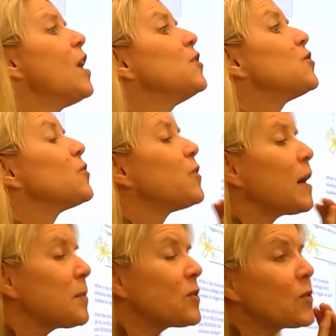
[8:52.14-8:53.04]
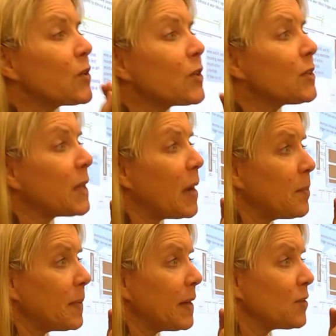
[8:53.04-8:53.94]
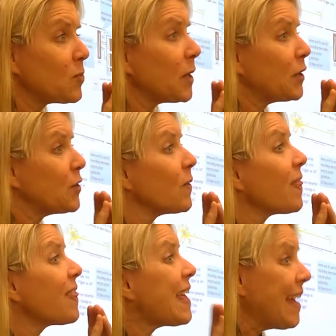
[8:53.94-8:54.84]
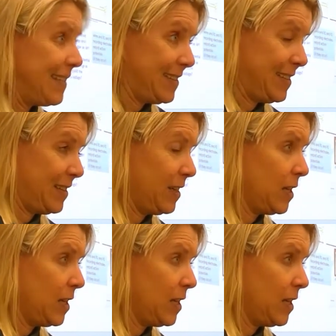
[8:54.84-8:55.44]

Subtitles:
So pharmaceutical companies want to do this.